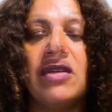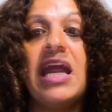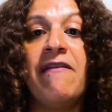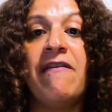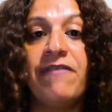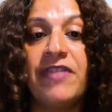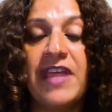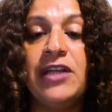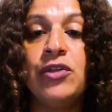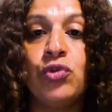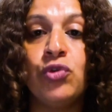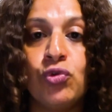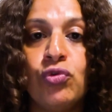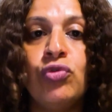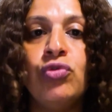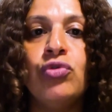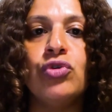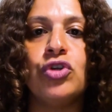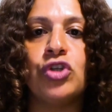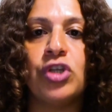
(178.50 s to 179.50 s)
If they
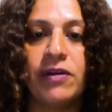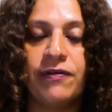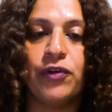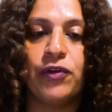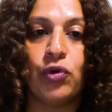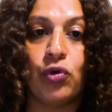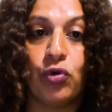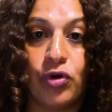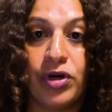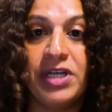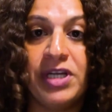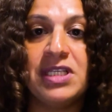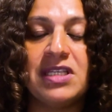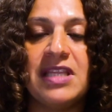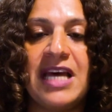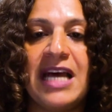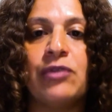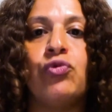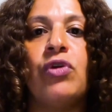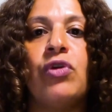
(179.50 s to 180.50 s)
do shift course,
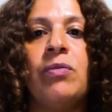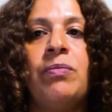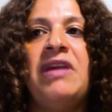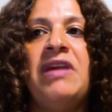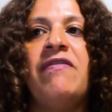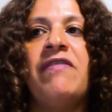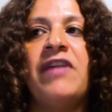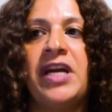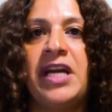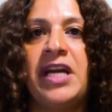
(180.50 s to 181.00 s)
that will be very